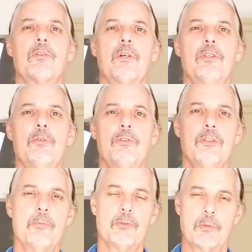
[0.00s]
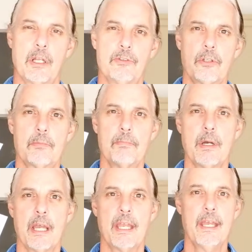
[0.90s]
on YouTube, is when I took
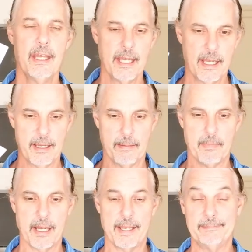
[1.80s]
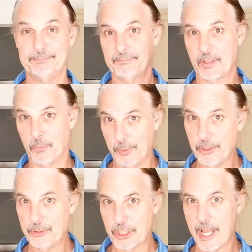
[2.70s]
my
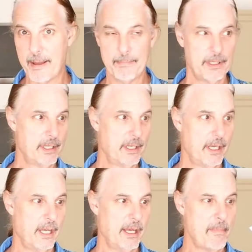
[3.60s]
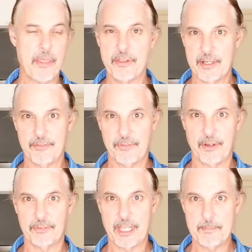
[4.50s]
real job method
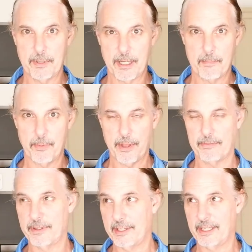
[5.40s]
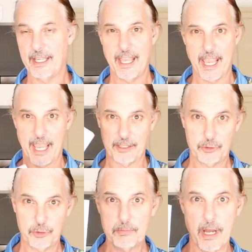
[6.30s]
of keeping up with everything
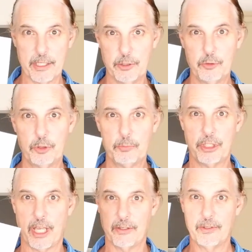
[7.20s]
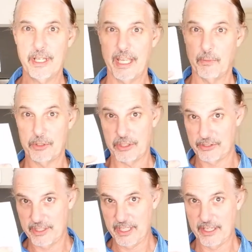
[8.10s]
to my YouTube channel, which
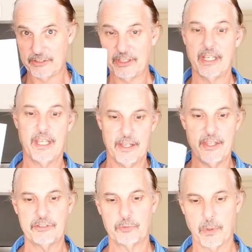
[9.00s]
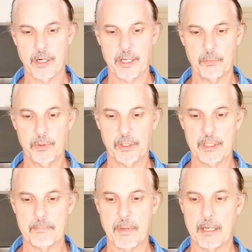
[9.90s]
is this. This is where it
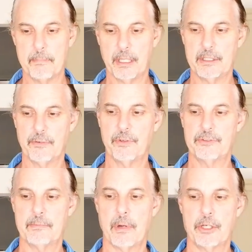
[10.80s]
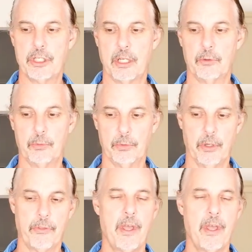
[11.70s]
really made a big difference in my channel growth.